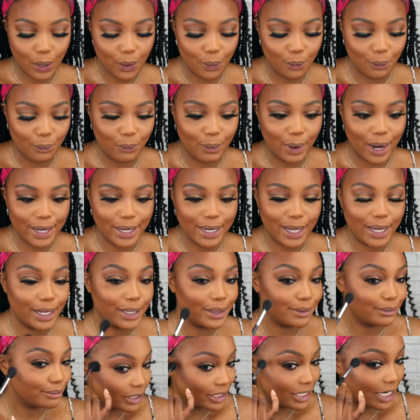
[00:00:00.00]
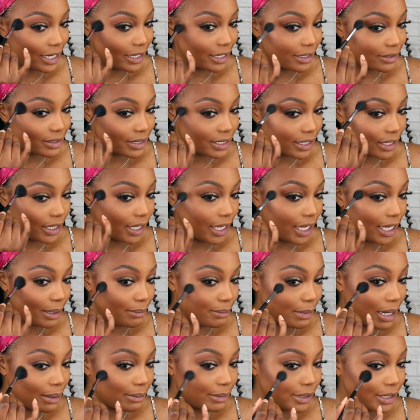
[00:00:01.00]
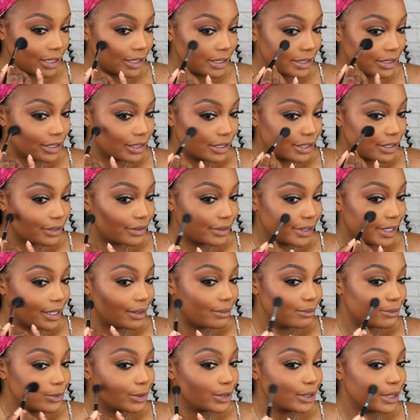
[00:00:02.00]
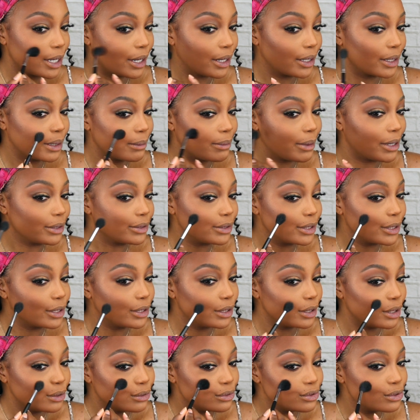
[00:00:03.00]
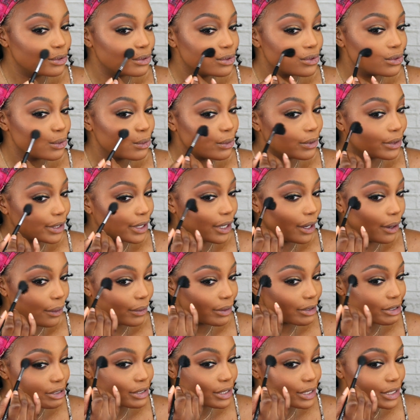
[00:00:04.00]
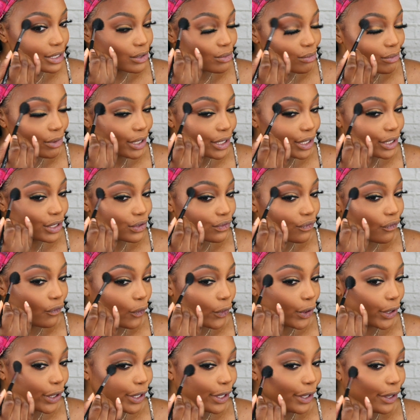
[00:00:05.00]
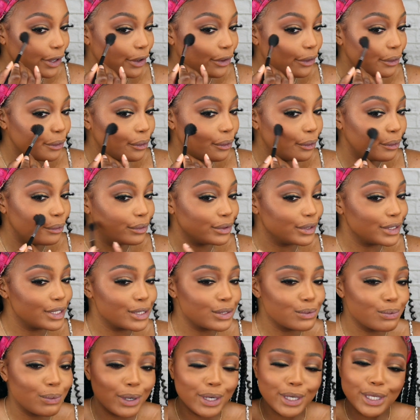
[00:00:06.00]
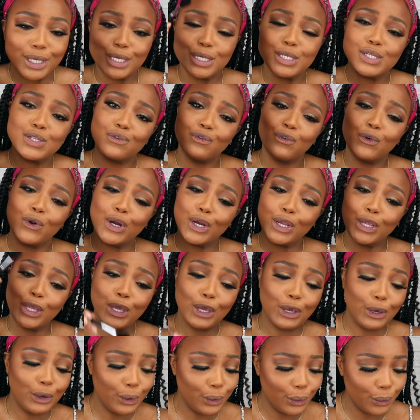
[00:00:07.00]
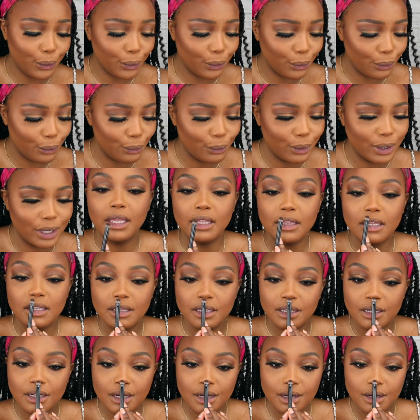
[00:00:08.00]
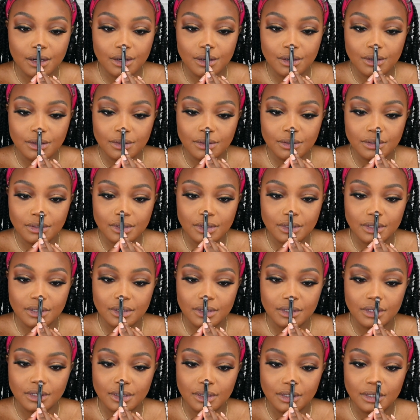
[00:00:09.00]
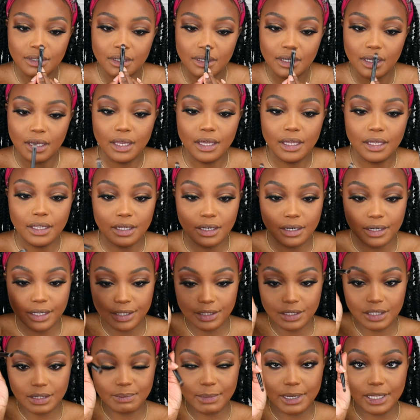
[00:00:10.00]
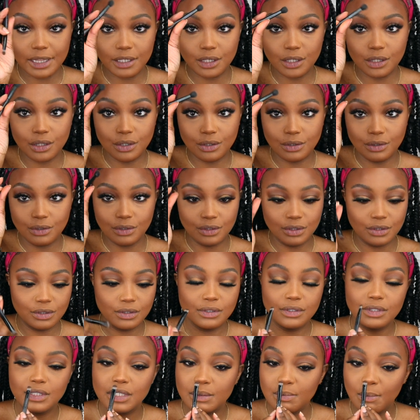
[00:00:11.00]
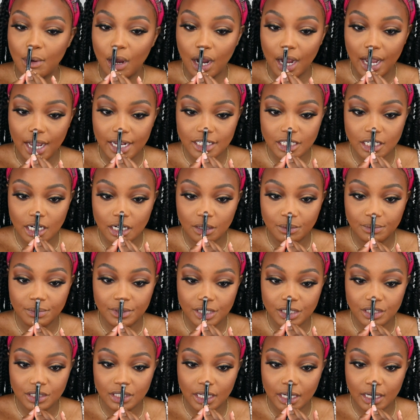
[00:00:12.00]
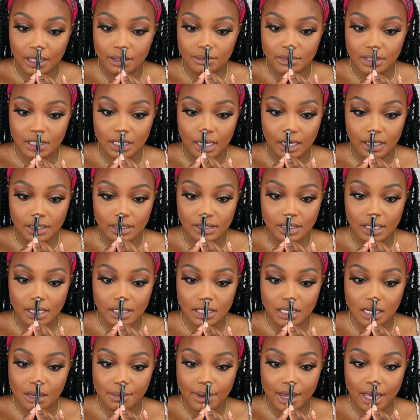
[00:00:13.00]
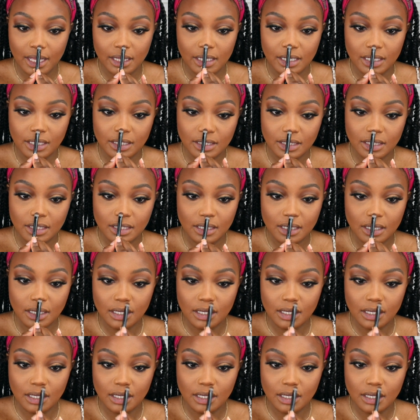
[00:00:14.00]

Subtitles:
why not? Shout out to Cake Mama on Instagram for talking about the glow tutorial, because this one is for you. This one is for you. And in the nose, you know, I use my little small eyeshadow brush that comes in the Anastasia palettes.